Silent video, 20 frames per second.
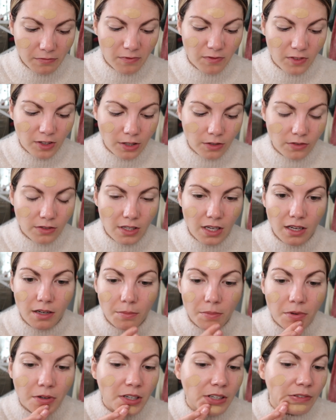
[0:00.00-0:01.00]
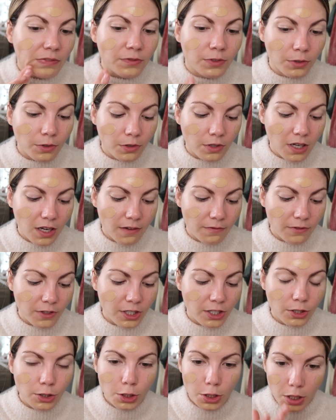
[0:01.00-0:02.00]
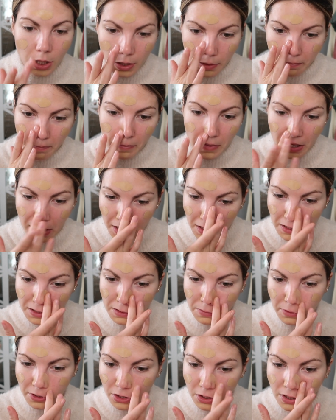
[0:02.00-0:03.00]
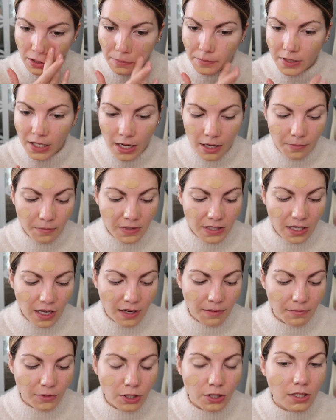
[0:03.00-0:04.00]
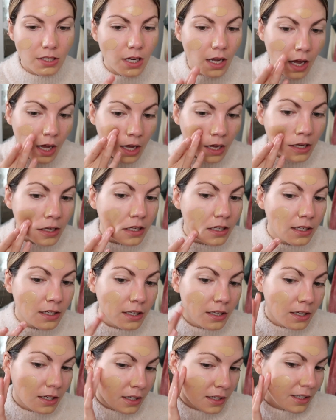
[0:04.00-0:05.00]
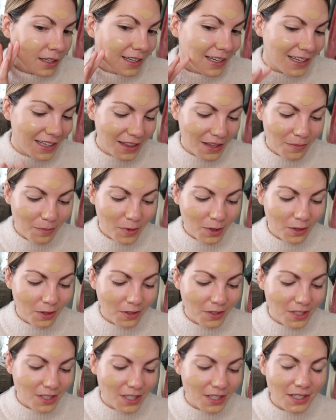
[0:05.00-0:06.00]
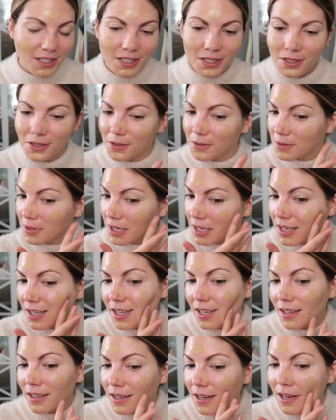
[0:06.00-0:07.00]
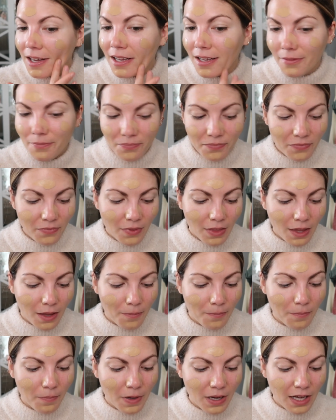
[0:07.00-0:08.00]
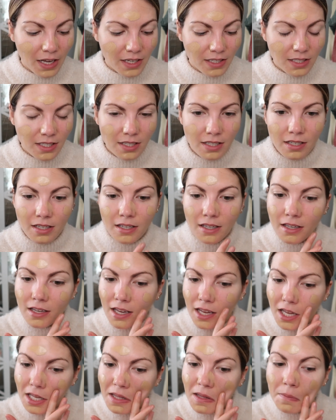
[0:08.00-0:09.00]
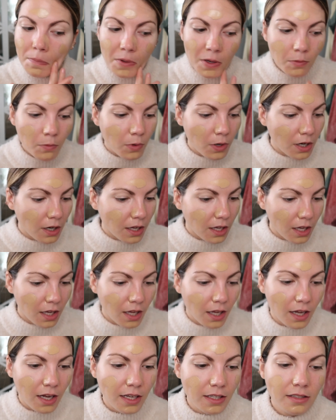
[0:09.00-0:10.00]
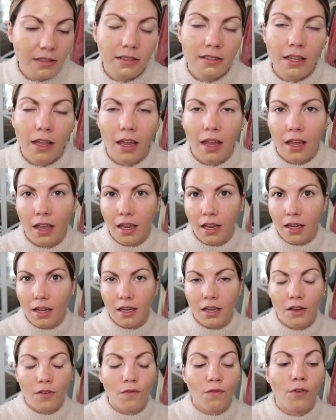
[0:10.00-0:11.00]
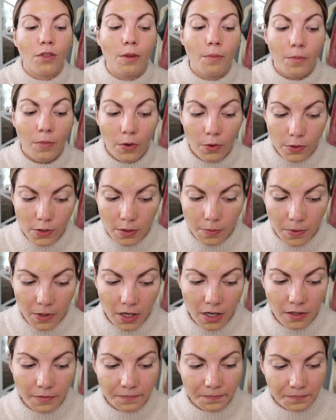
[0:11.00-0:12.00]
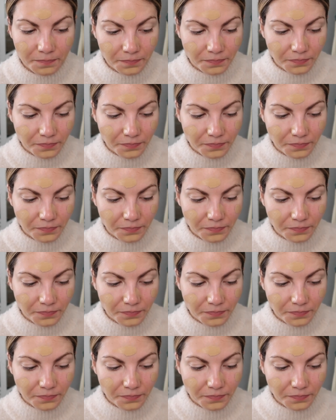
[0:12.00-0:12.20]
feels like a pretty full coverage mix, which sometimes I'm just not in the mood to do. But it's been working, I'd say, for the most part.